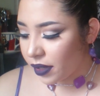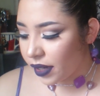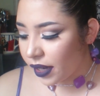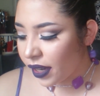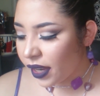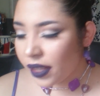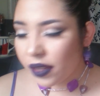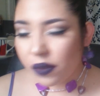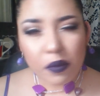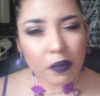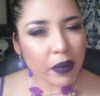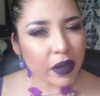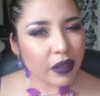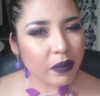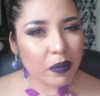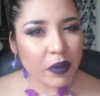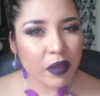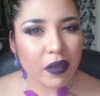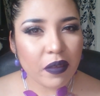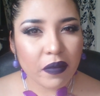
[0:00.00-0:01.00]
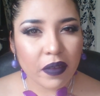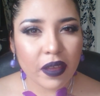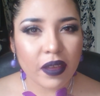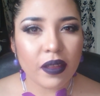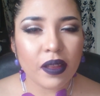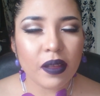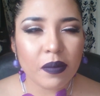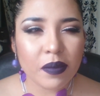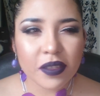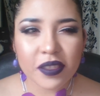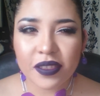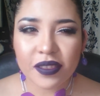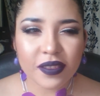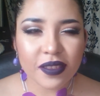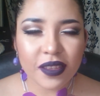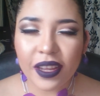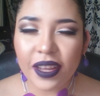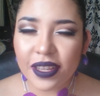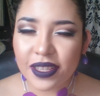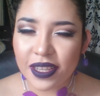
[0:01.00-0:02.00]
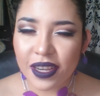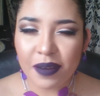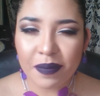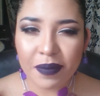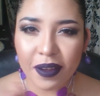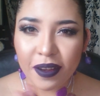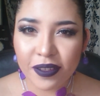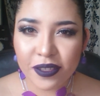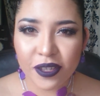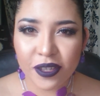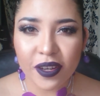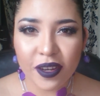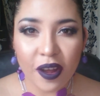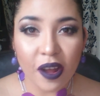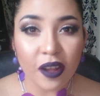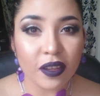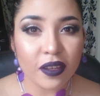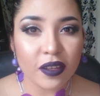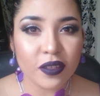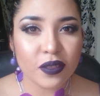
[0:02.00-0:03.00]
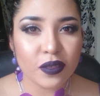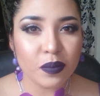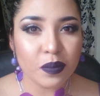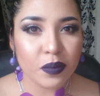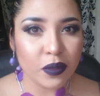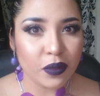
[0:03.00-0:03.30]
It kind of reminded me of it, and I'm not, like I said, I'm not trying to call it a dupe.